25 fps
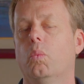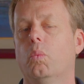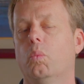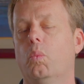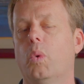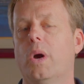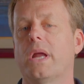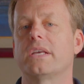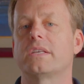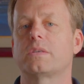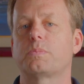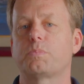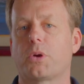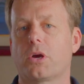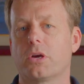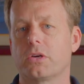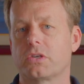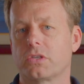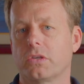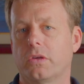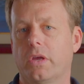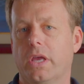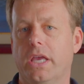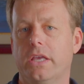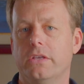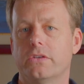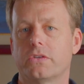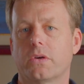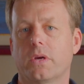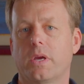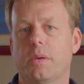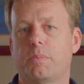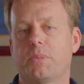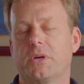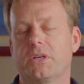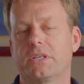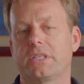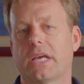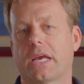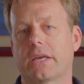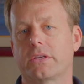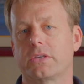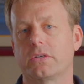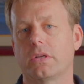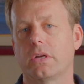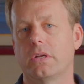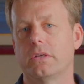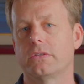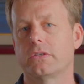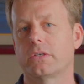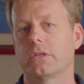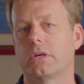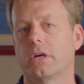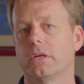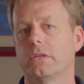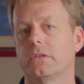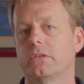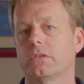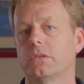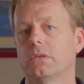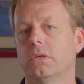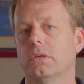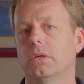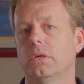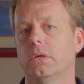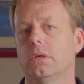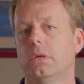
What is personal injury protection insurance?